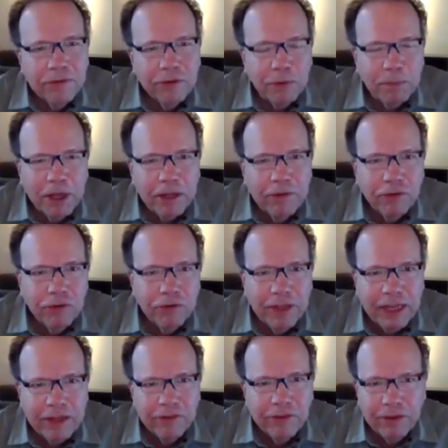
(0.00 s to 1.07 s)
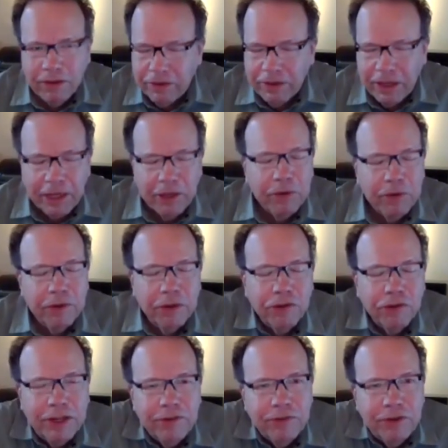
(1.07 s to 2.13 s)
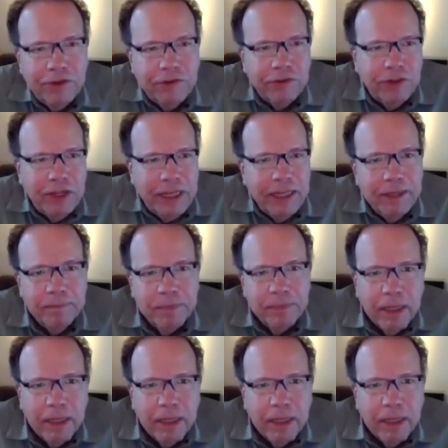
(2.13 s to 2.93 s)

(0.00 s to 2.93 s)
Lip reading: so much. Thank you to the JCC